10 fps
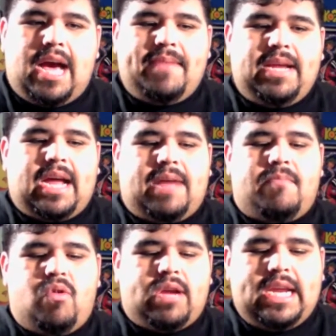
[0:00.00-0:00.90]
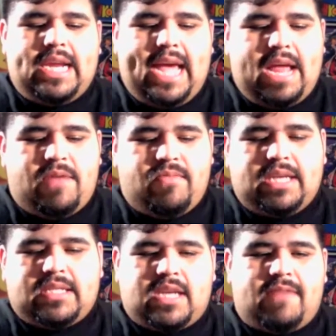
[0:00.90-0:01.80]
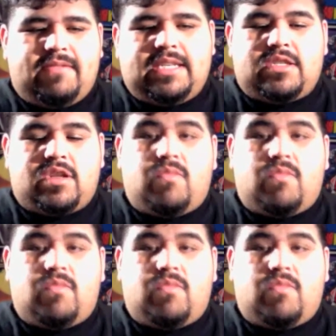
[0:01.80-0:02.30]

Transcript: I mean, Morgan and Rick's conversations